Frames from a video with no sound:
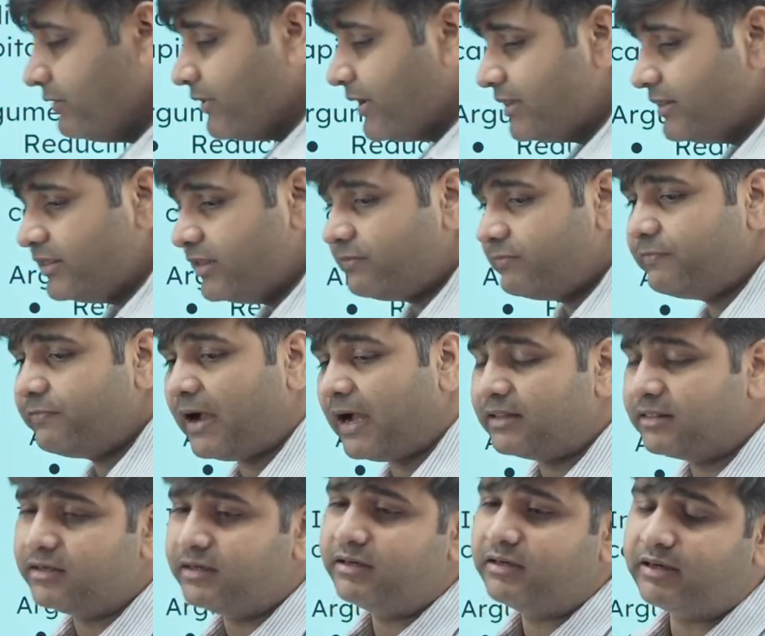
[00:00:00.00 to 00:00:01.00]
when the
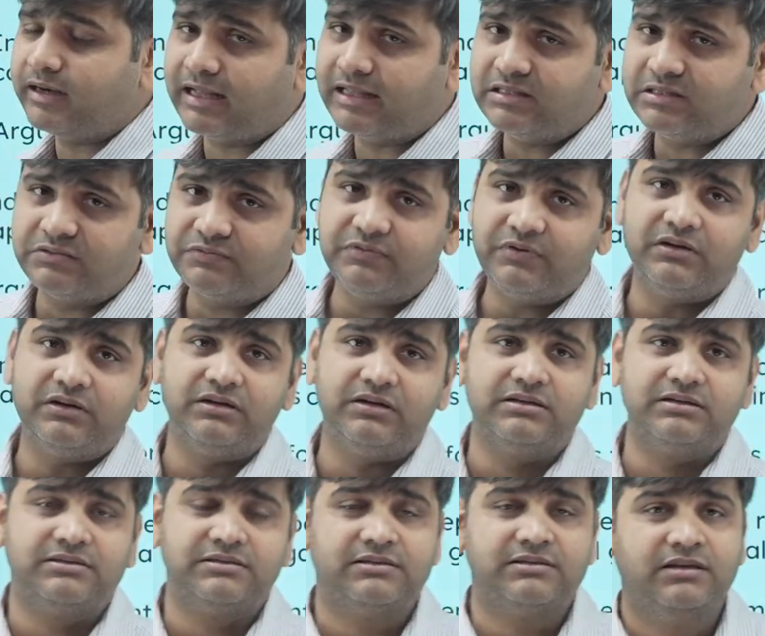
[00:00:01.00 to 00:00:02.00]
father
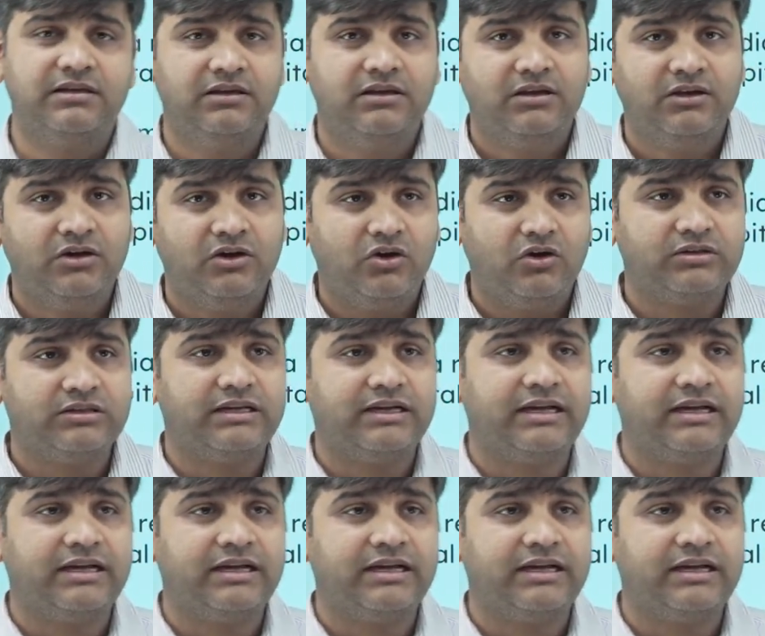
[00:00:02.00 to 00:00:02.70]
transfers or the